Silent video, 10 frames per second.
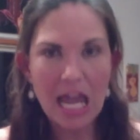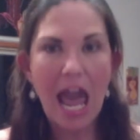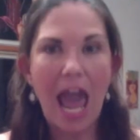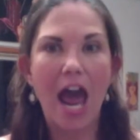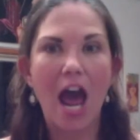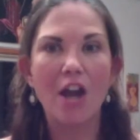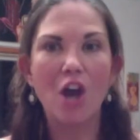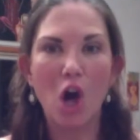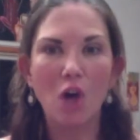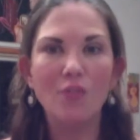and
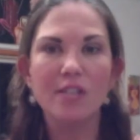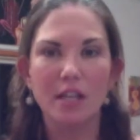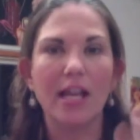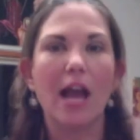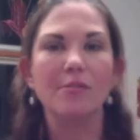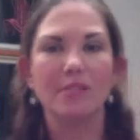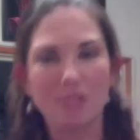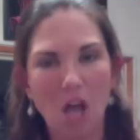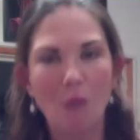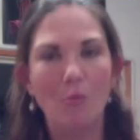all of a sudden, like, I was this
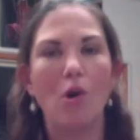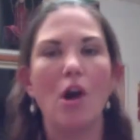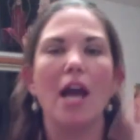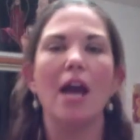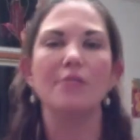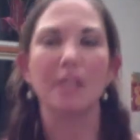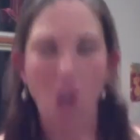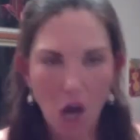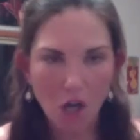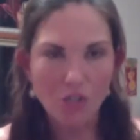tomboy, I was like an
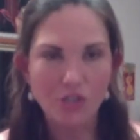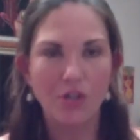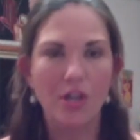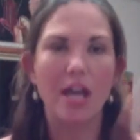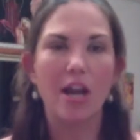honors student,